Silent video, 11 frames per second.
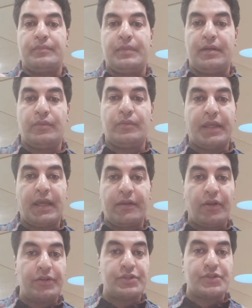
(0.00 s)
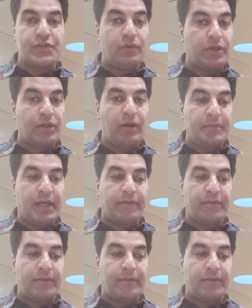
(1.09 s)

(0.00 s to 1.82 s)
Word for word: uh, we cannot just overcome that